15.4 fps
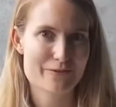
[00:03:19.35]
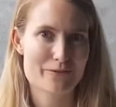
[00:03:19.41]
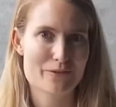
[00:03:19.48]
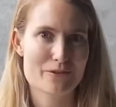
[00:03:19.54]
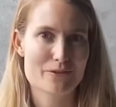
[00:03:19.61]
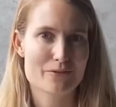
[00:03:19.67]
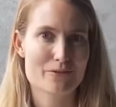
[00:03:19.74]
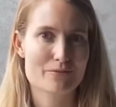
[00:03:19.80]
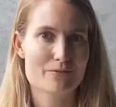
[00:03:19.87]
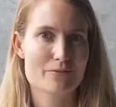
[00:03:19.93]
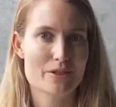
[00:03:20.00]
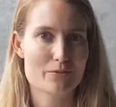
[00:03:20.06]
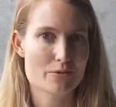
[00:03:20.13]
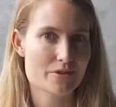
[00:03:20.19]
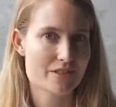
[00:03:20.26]
If you're
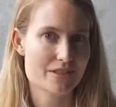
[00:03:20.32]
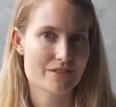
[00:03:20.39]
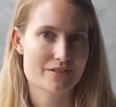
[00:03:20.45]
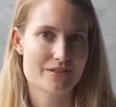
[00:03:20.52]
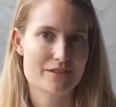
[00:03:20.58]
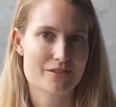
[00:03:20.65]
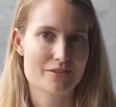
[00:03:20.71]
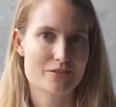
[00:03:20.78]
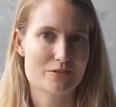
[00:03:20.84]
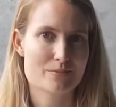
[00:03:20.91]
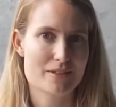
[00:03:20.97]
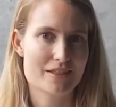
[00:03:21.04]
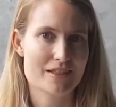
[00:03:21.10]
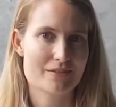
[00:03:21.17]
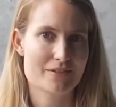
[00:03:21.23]
watching on social
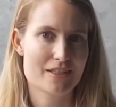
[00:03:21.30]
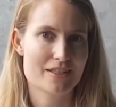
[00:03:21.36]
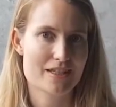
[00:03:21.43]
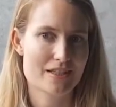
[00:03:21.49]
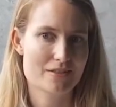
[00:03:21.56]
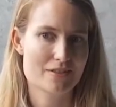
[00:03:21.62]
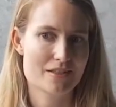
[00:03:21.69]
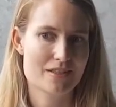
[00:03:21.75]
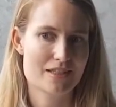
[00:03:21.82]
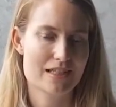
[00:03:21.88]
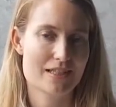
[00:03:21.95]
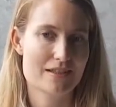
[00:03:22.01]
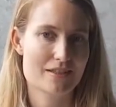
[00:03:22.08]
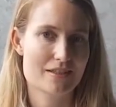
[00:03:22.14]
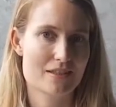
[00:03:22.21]
media right now, you can
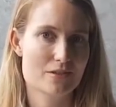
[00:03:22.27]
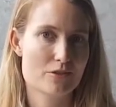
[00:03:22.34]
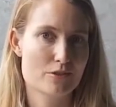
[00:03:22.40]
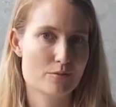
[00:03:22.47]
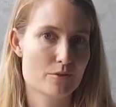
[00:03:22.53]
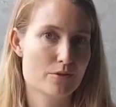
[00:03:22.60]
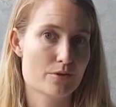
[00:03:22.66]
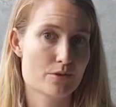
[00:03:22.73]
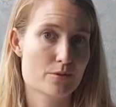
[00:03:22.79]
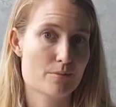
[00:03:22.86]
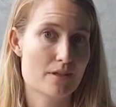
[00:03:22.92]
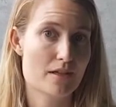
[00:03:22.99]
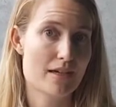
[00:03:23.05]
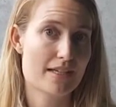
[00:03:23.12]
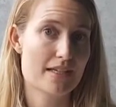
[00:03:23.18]
click the Learn More or
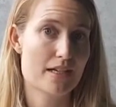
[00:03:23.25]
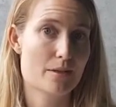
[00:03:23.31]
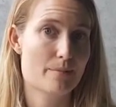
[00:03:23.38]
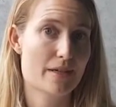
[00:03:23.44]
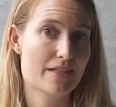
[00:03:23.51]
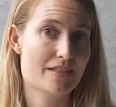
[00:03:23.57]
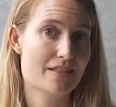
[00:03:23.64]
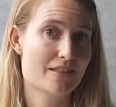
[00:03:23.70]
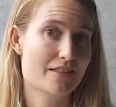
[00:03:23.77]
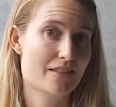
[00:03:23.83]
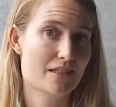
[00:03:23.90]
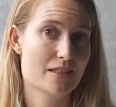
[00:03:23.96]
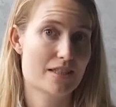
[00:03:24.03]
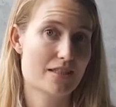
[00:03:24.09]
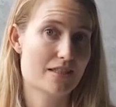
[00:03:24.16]
Apply Now button
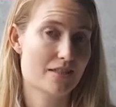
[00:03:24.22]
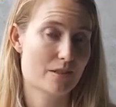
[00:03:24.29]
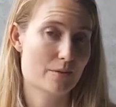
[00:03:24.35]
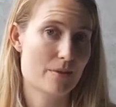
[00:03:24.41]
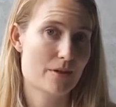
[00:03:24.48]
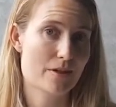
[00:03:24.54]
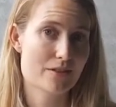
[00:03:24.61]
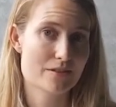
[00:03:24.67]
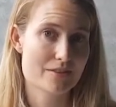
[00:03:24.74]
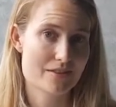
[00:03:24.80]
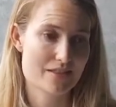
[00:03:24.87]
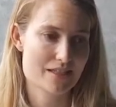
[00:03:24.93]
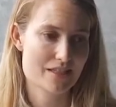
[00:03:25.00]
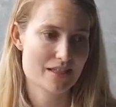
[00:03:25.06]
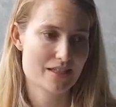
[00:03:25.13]
at the end of the
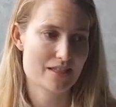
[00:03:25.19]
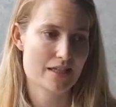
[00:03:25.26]
post.